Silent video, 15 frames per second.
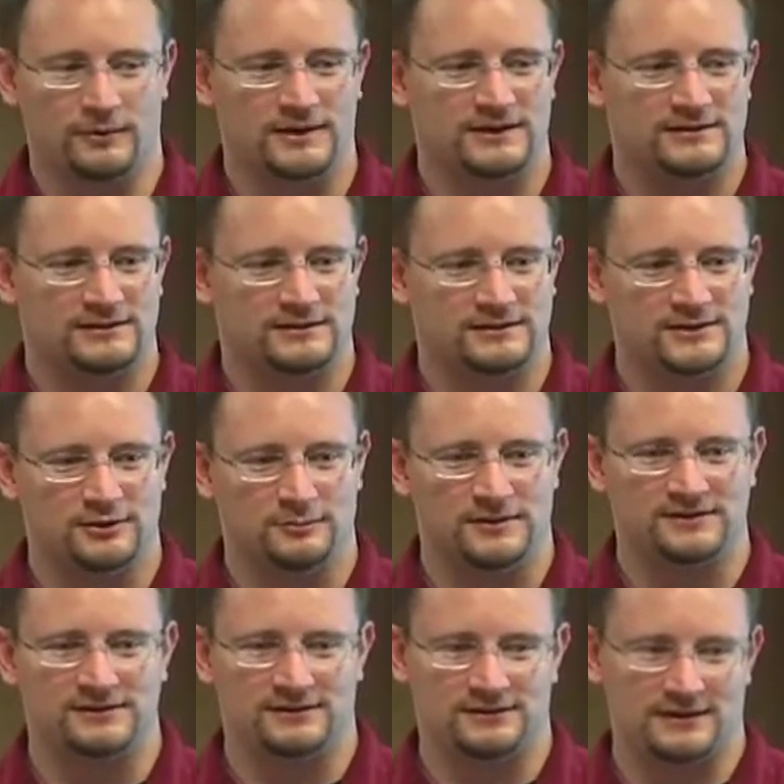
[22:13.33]
forward it
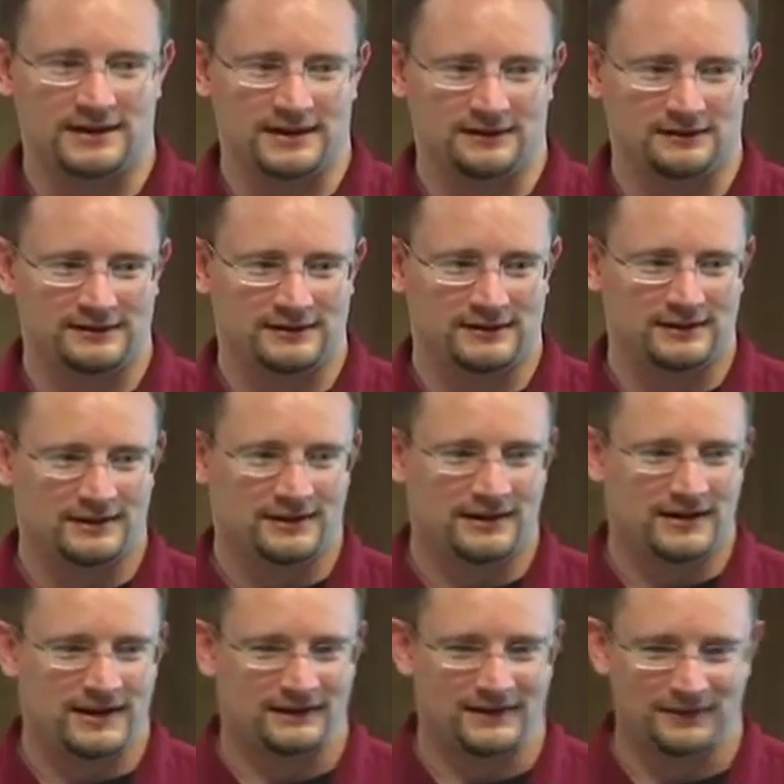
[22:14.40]
to your business account.
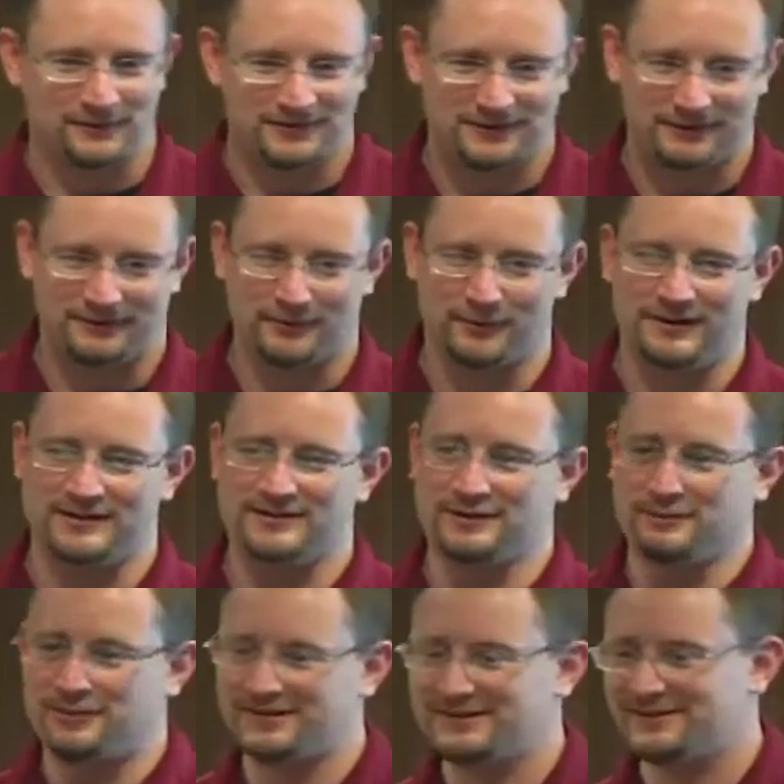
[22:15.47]
And then once you
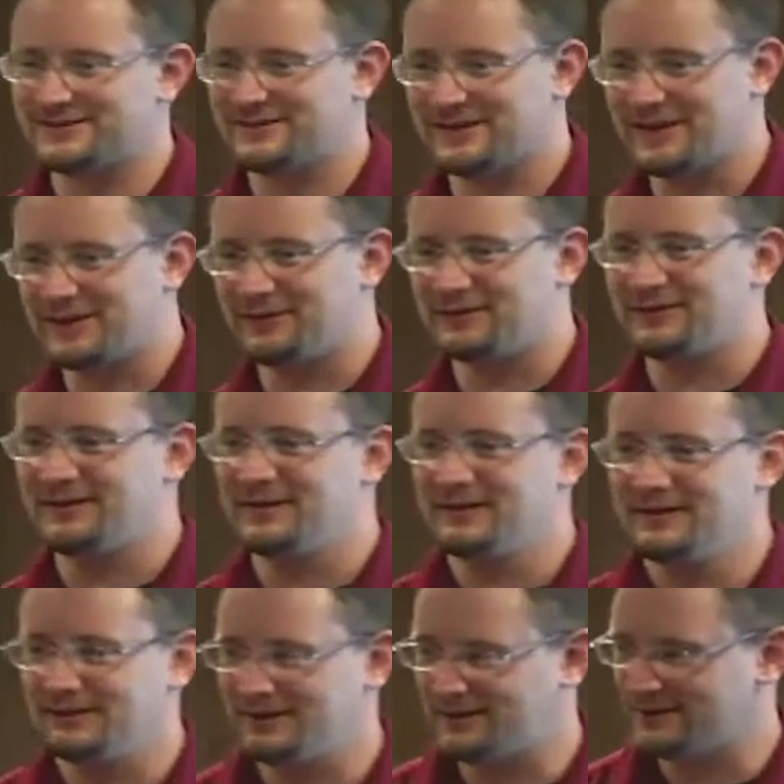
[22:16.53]
forward it to your business
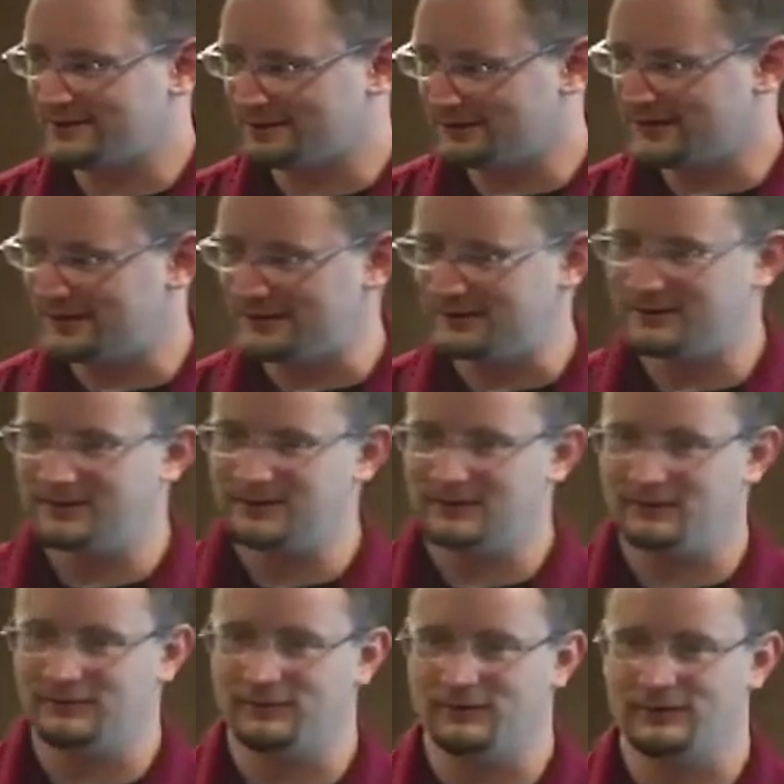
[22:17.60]
account, then you can read
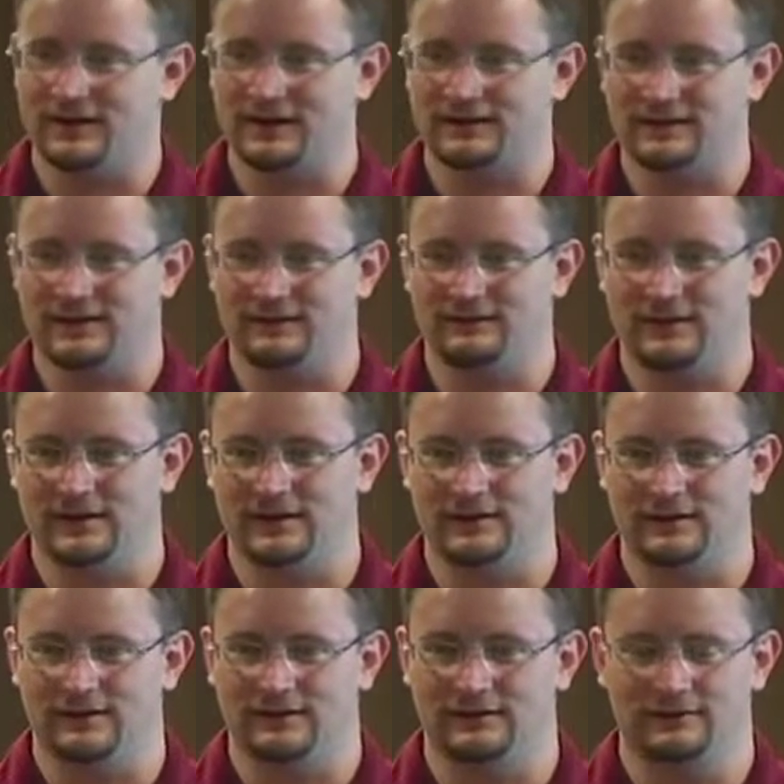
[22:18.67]
it. Therefore, that
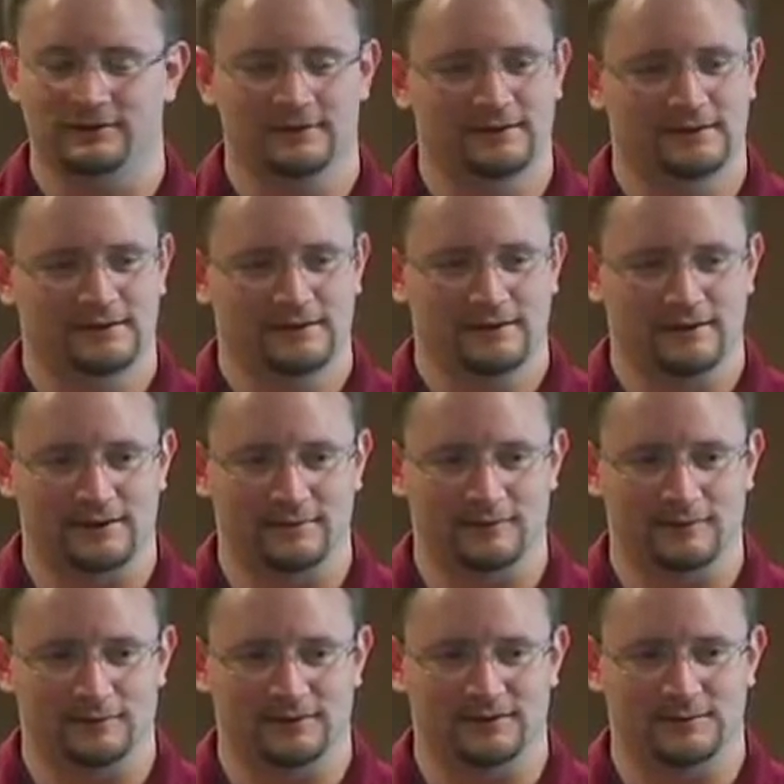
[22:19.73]
gave a
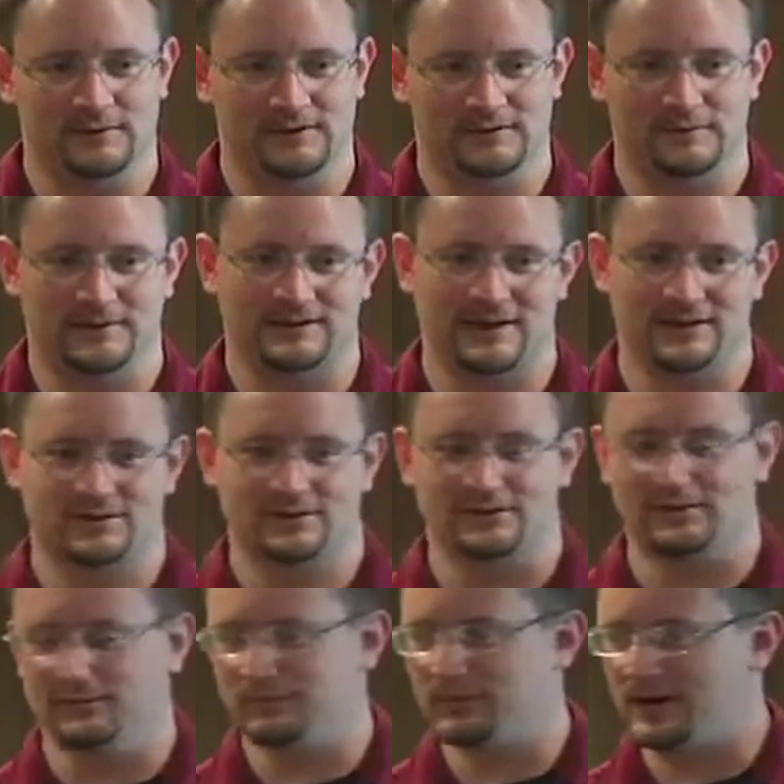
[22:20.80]
reasonable
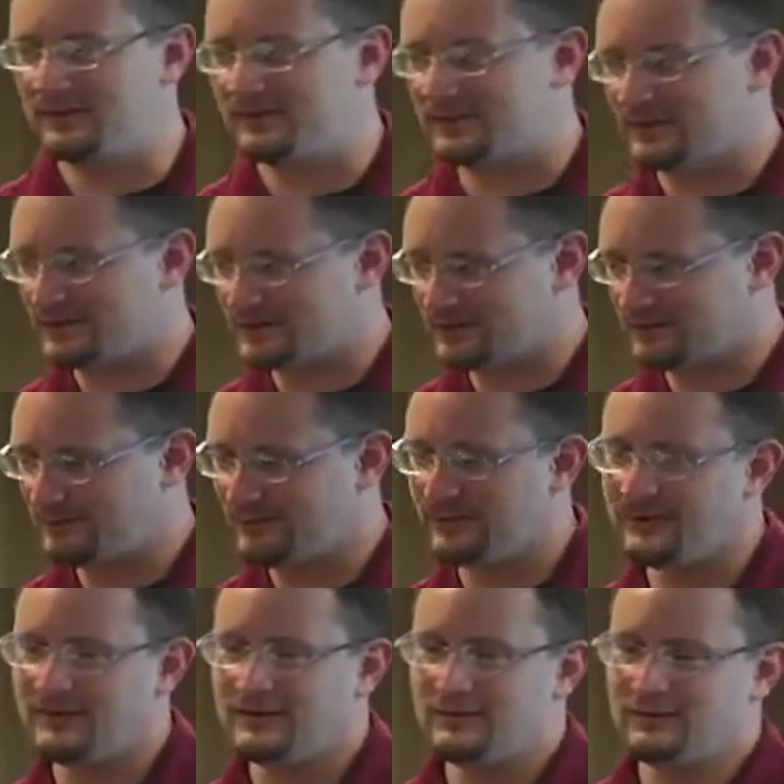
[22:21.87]
expectation of privacy
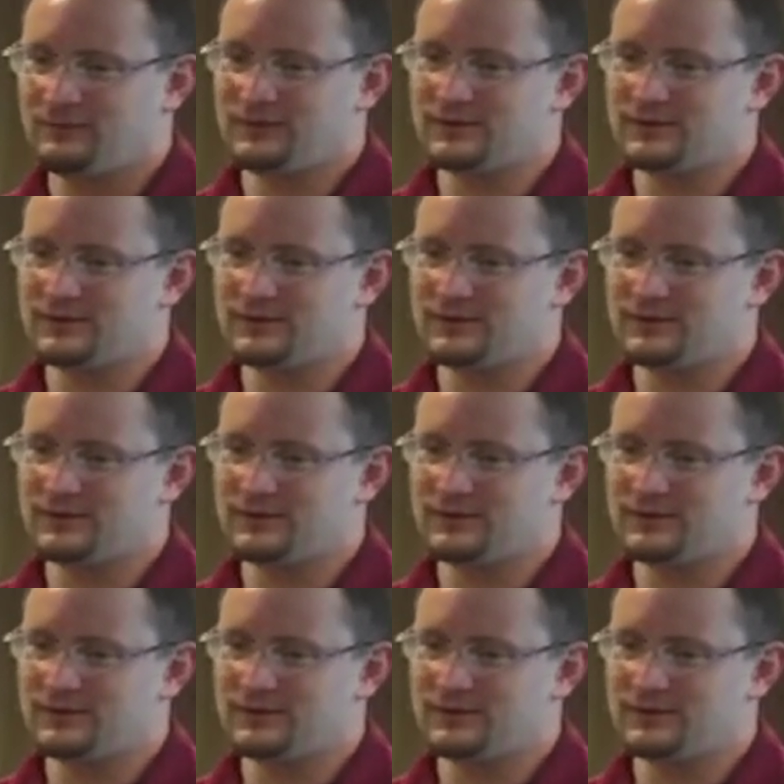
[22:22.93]
issue,